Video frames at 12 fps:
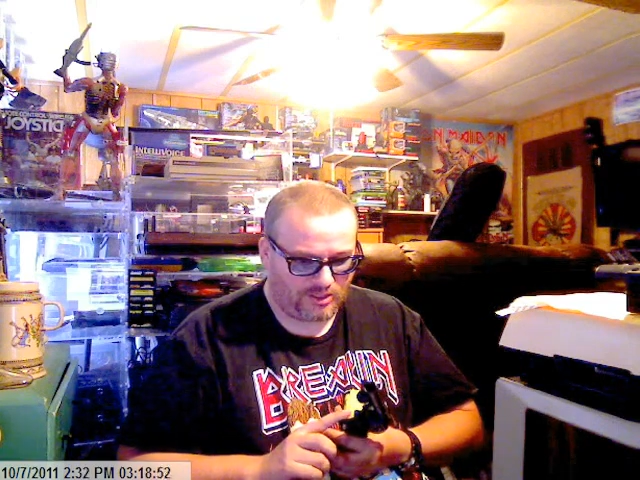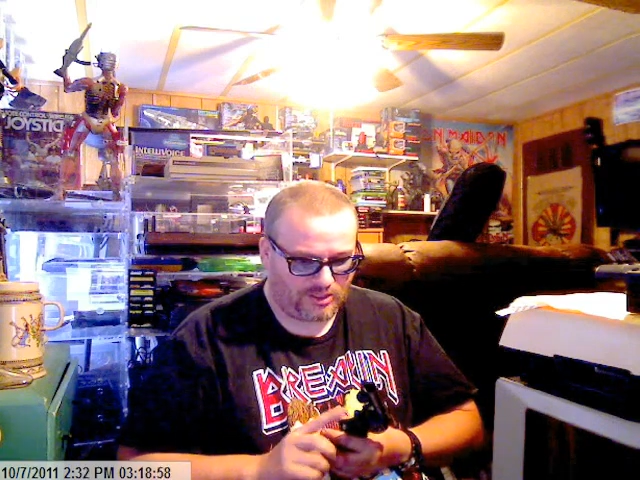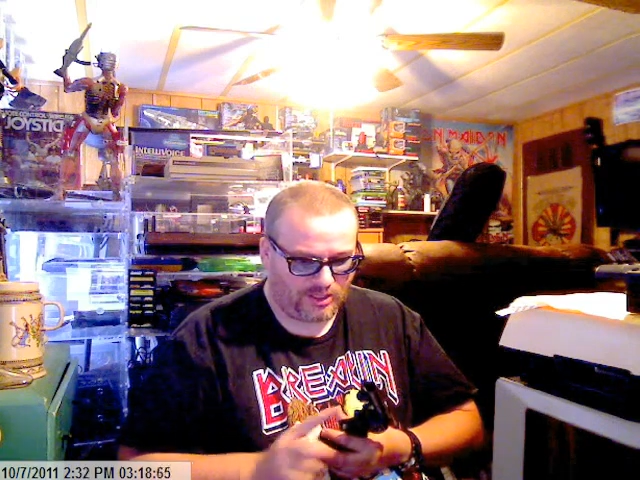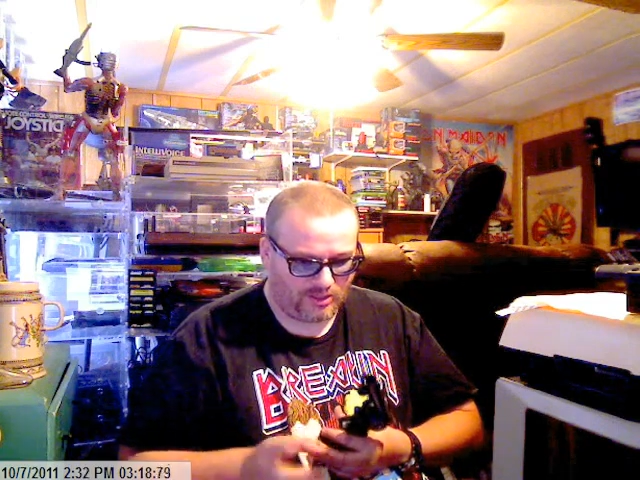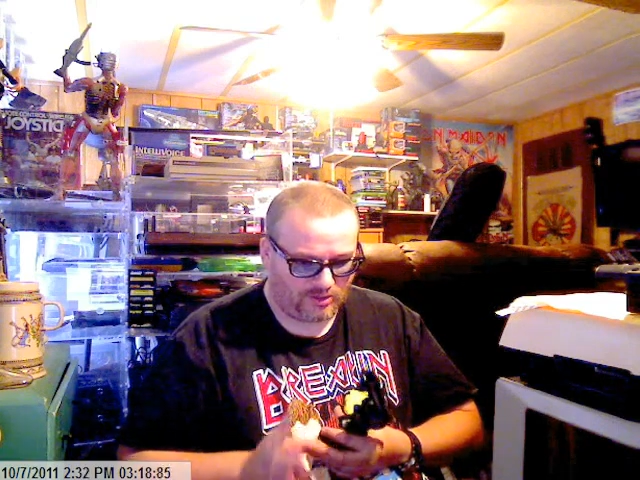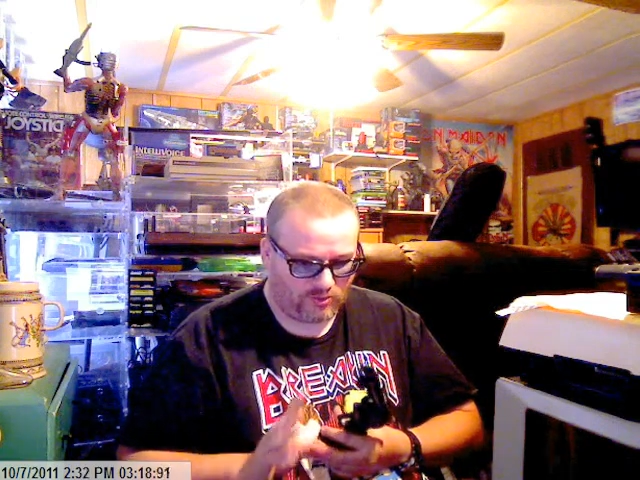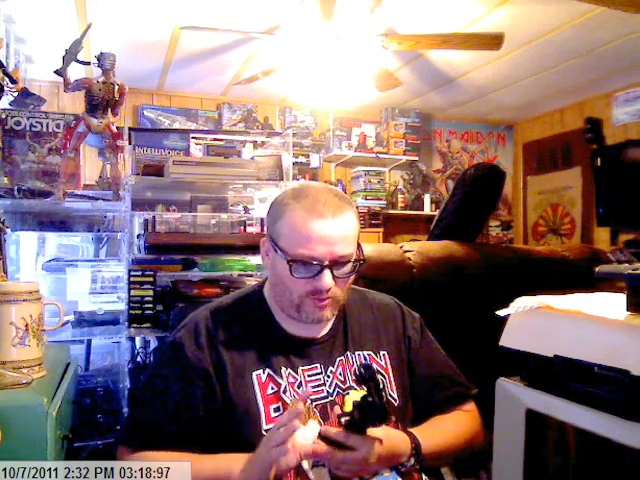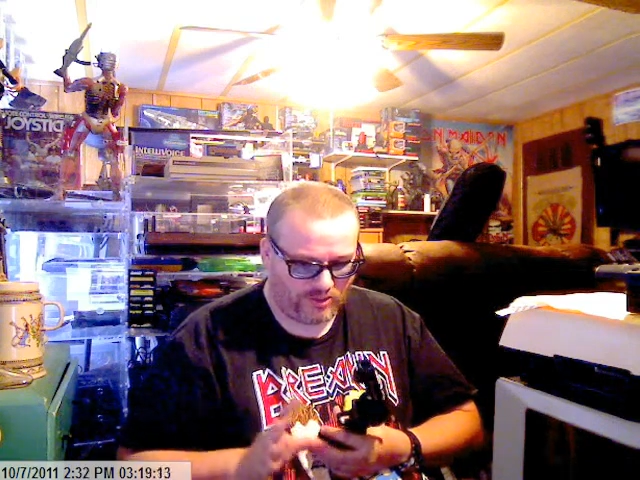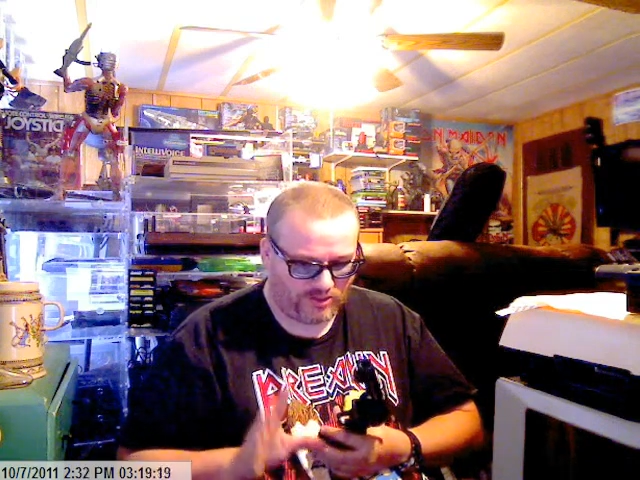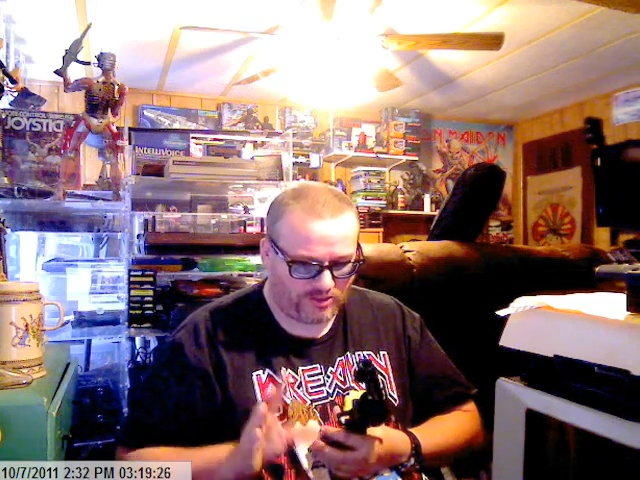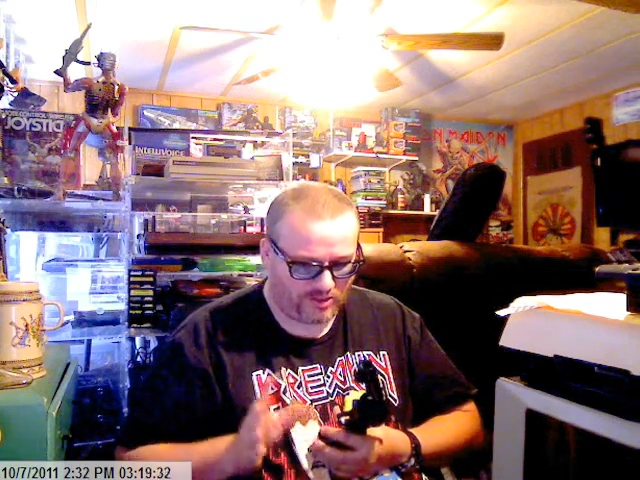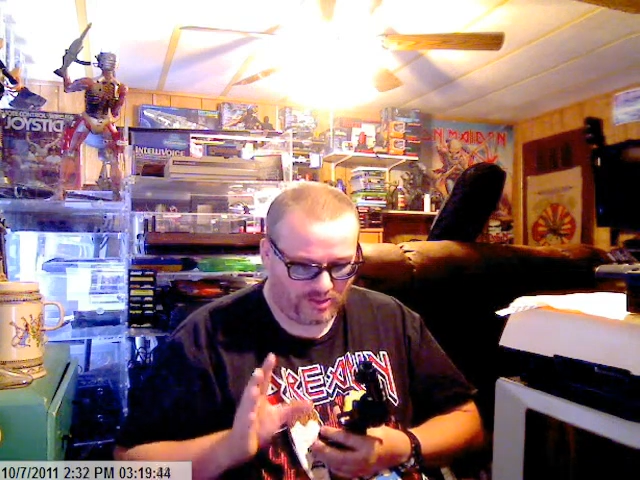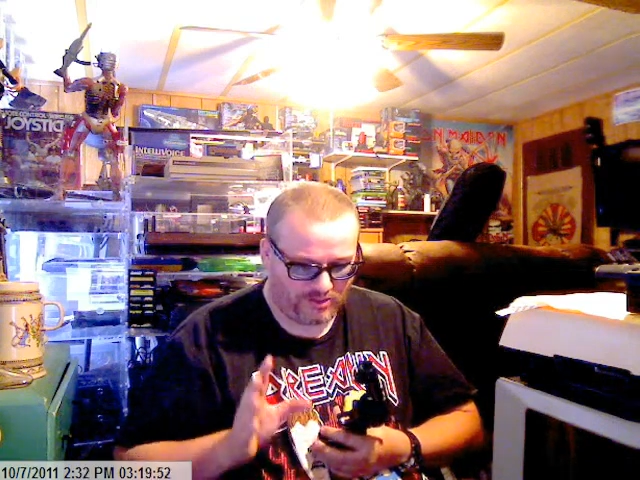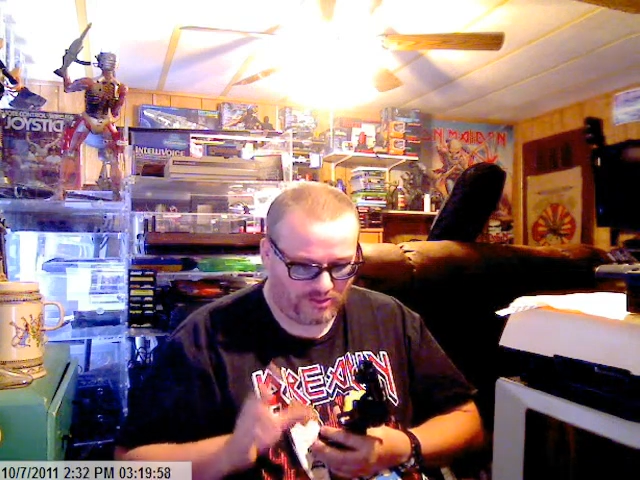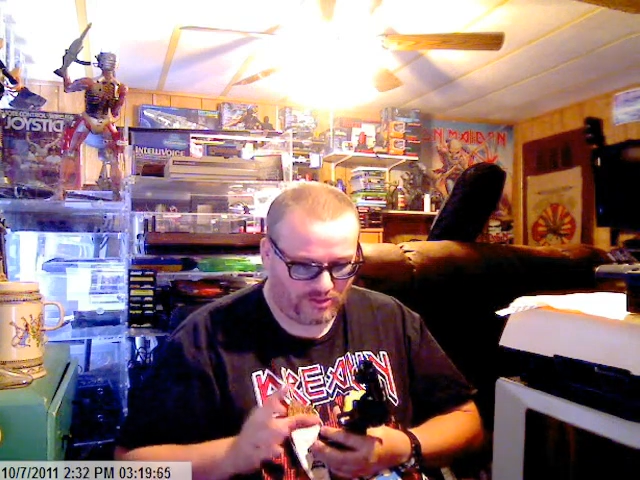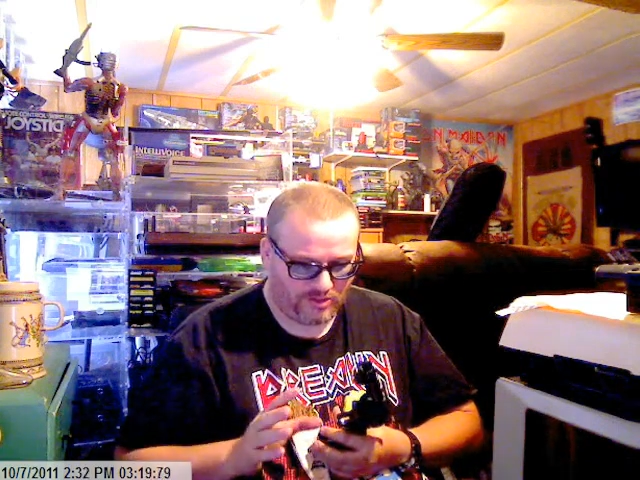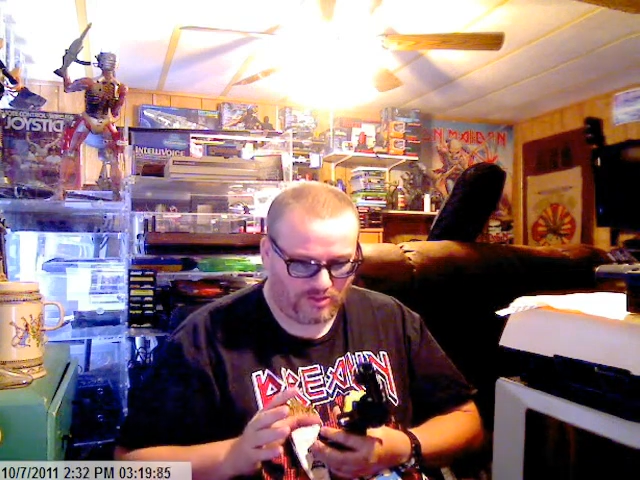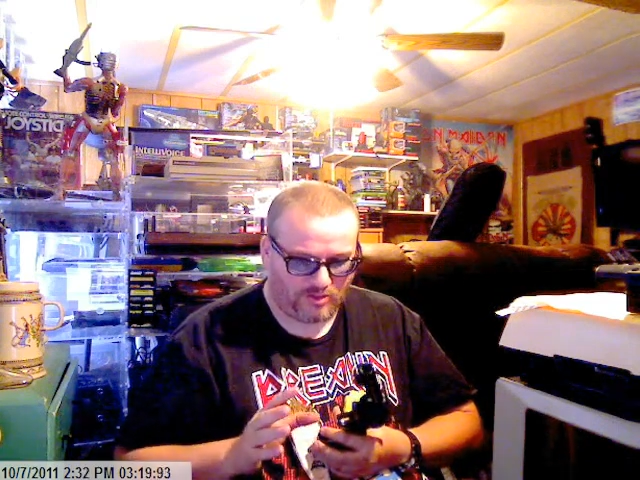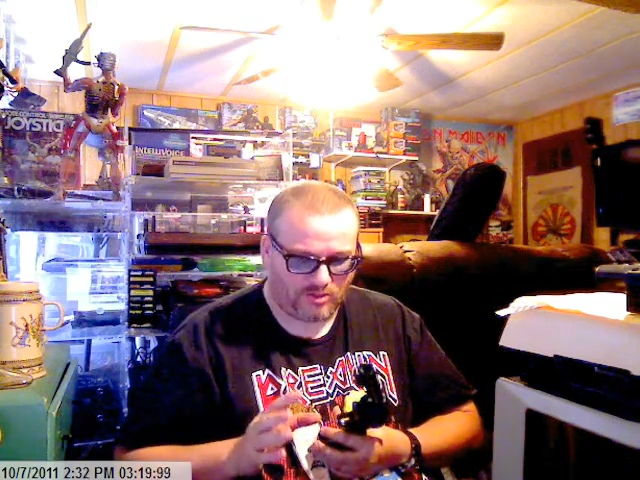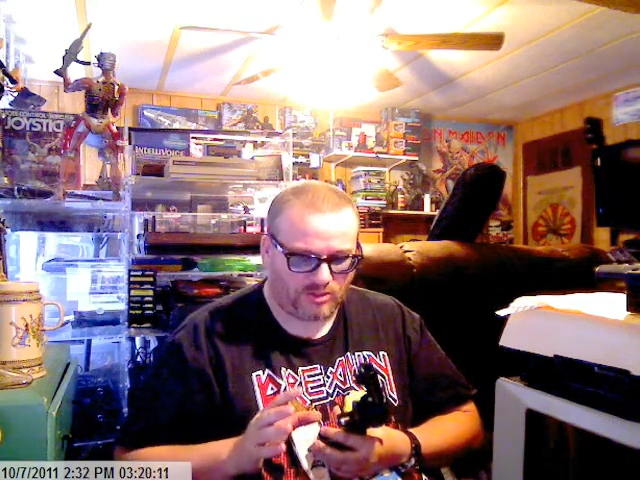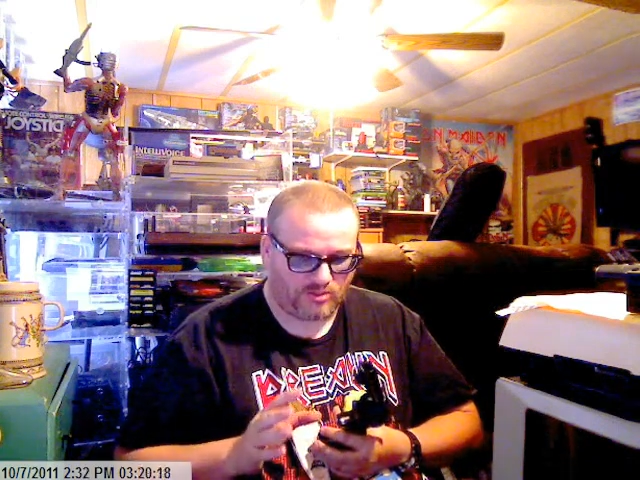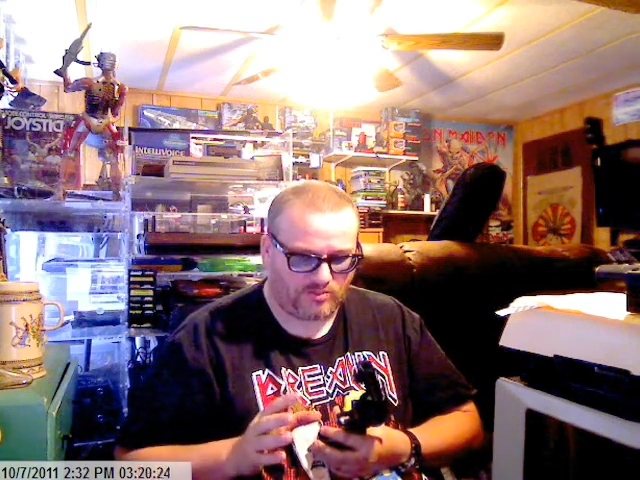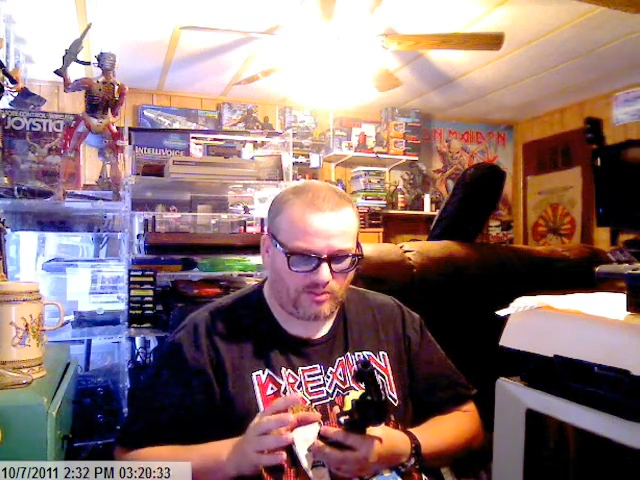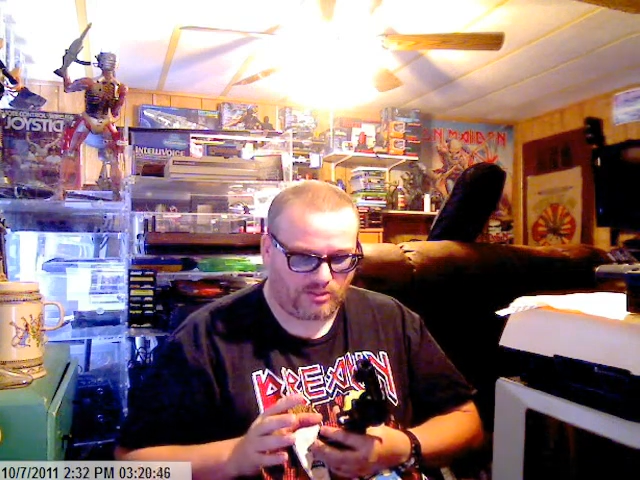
I kind of question on the years,